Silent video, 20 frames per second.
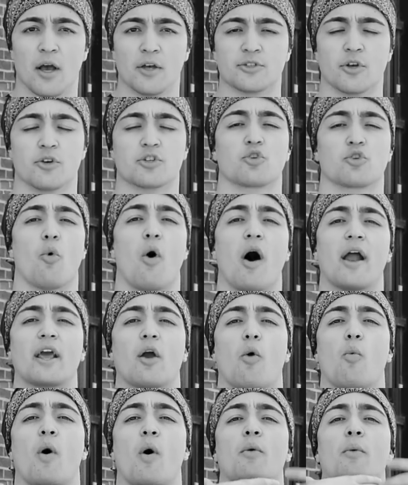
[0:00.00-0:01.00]
so
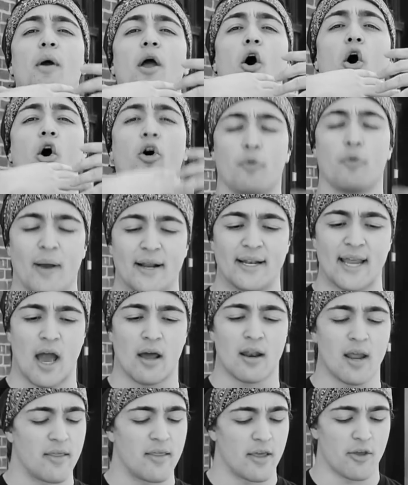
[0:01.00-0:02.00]
squatting one way all the way
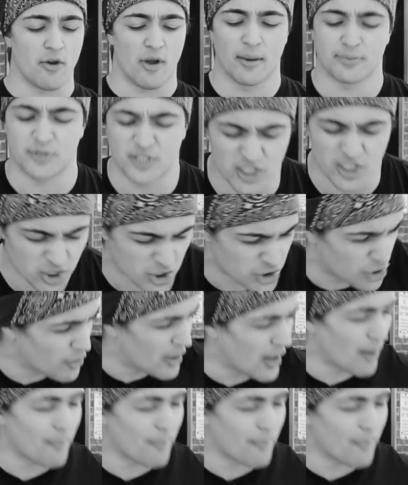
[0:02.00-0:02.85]
down and then your hips just shoot